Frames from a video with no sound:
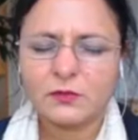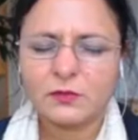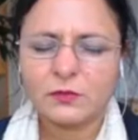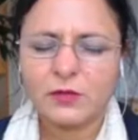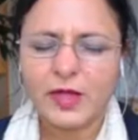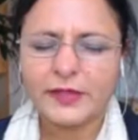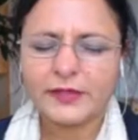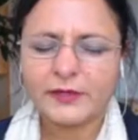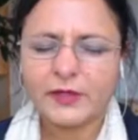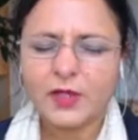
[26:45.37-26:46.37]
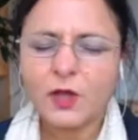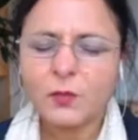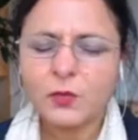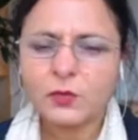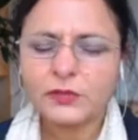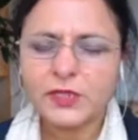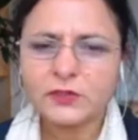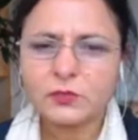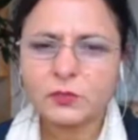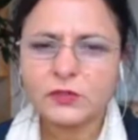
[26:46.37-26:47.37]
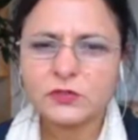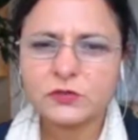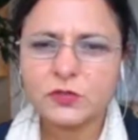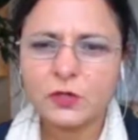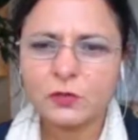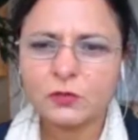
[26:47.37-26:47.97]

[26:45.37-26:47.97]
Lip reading: Are they a couple that you'd want to know,